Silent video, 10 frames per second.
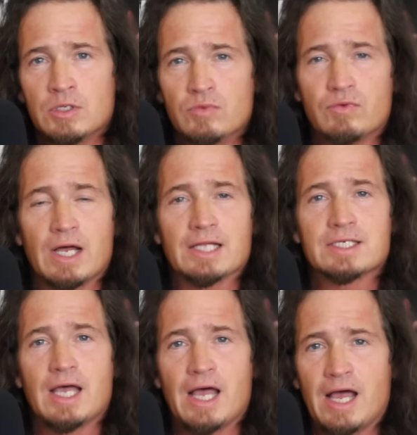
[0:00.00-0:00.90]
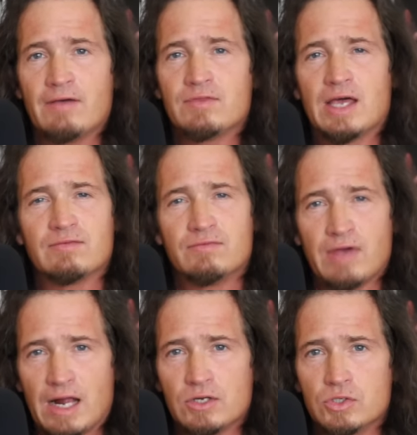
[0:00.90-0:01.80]
You've got to have that
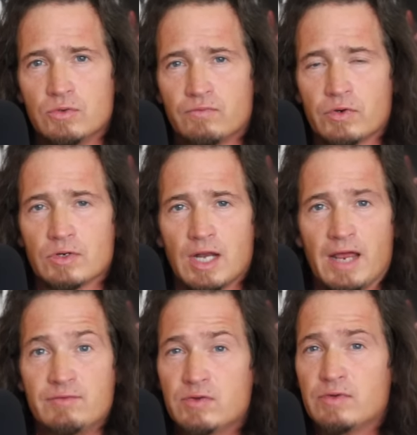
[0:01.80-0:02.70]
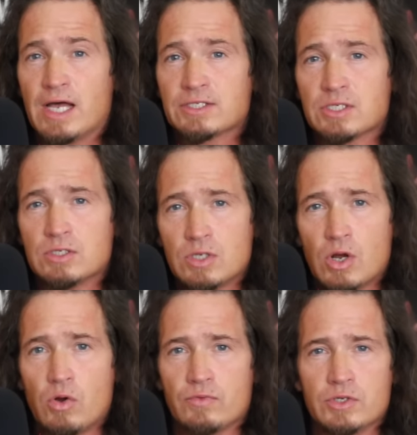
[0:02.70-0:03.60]
value for your life. You've got to
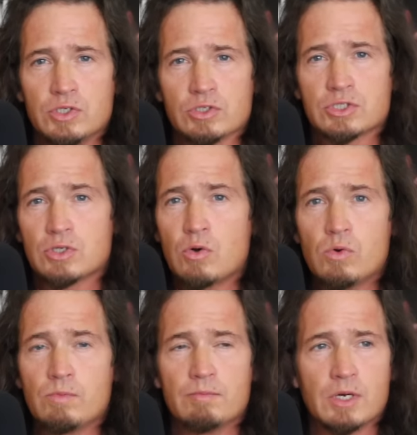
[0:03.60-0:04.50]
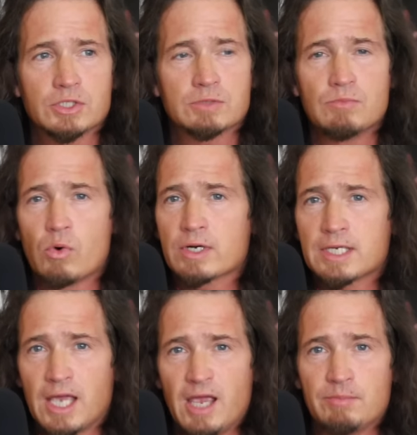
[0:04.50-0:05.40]
know that you're so much more
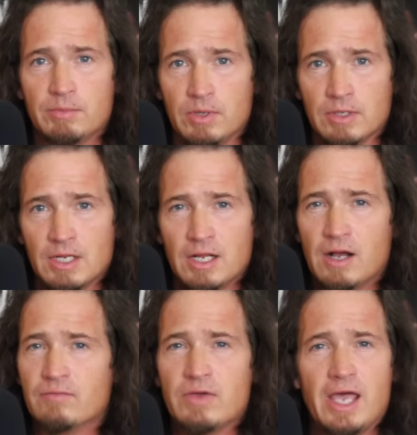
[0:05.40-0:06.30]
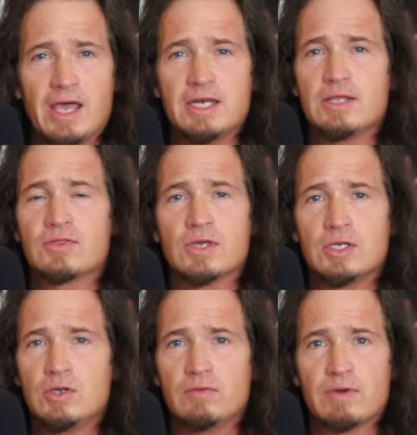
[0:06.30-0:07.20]
capable of
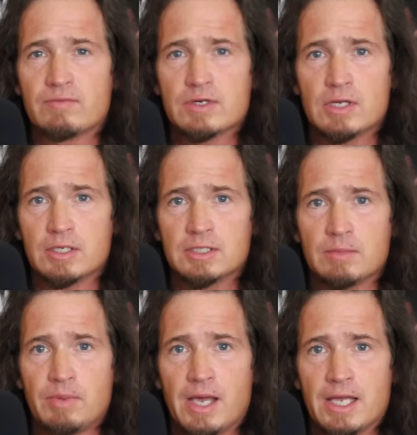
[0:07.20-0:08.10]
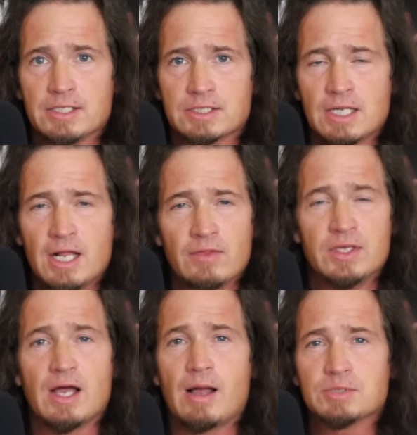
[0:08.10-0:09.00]
anything you've ever done in the past.
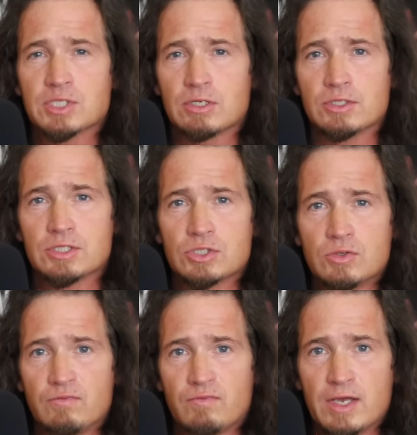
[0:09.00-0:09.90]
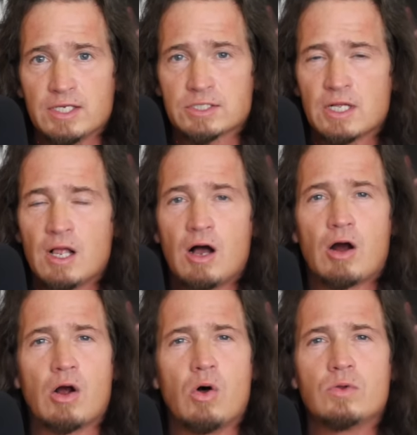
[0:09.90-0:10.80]
The obstacles that you face
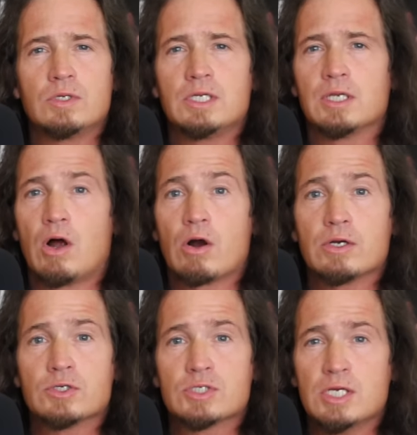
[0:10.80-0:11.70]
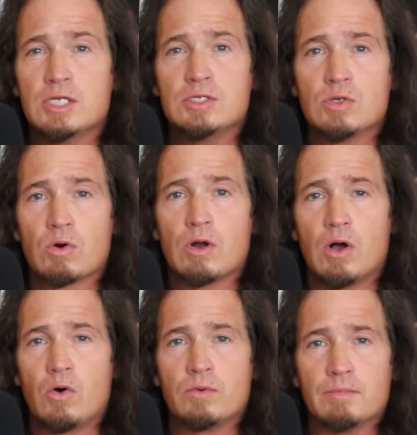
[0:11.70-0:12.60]
are only large in your
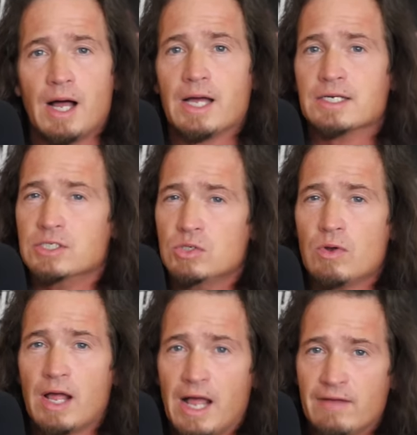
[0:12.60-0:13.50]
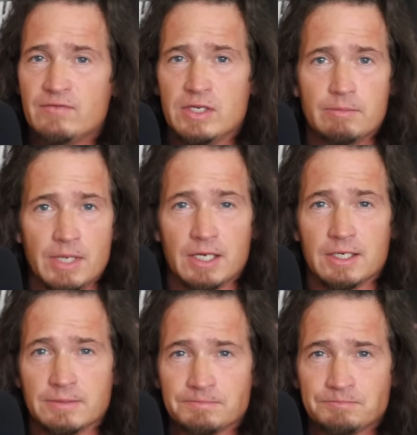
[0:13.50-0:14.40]
own mind. You have the
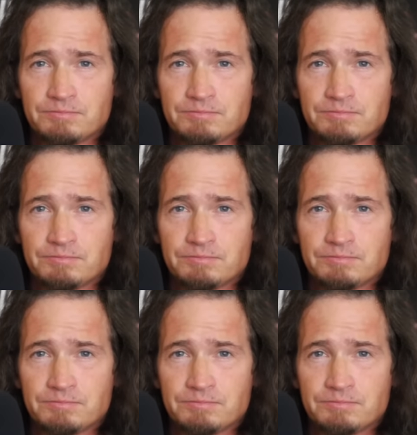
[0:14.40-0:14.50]
ability.